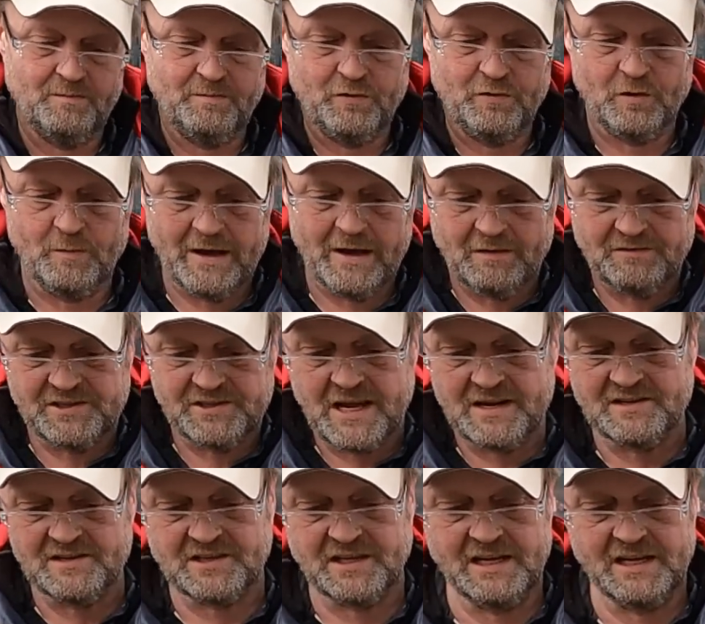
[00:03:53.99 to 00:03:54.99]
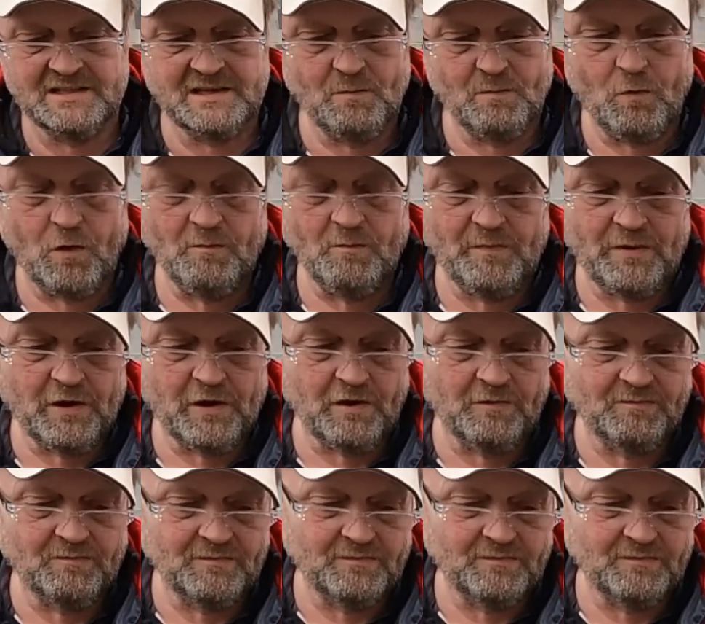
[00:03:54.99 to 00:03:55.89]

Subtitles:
Put about 10 seeds in one pot.